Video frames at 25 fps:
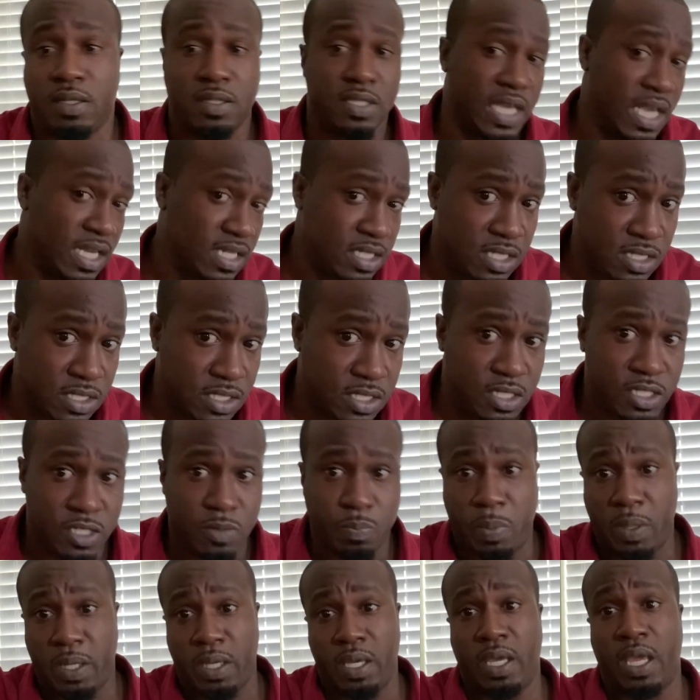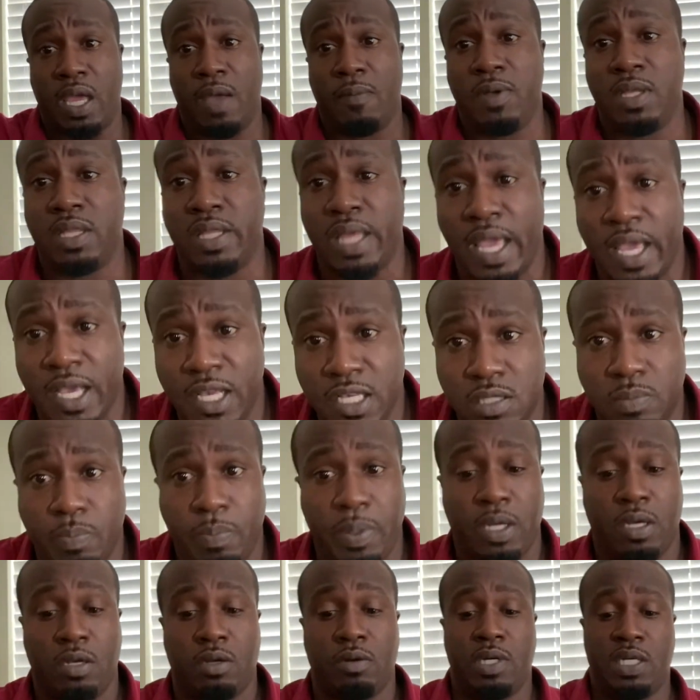Texas is big. Everything is
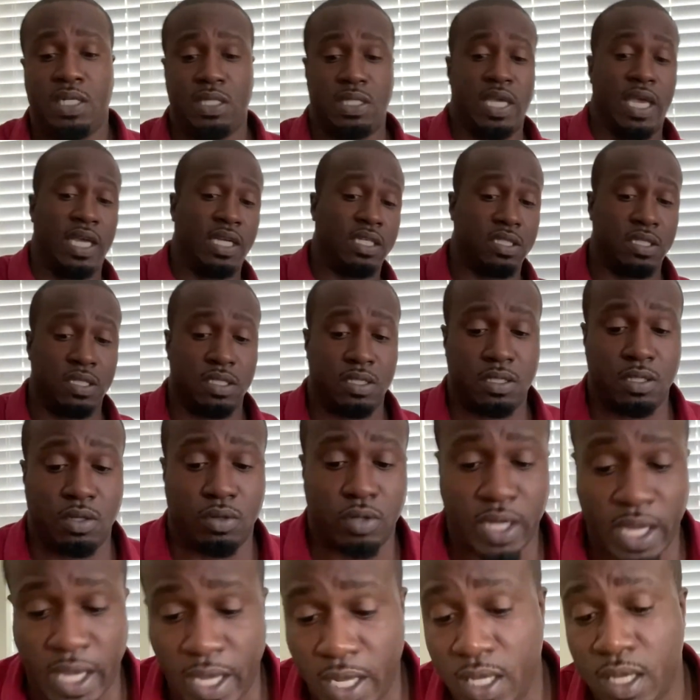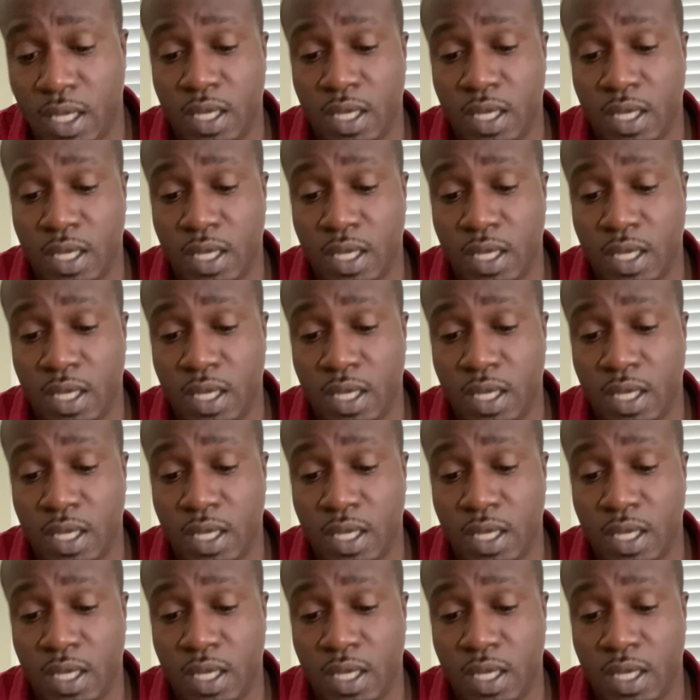bigger in Texas, okay?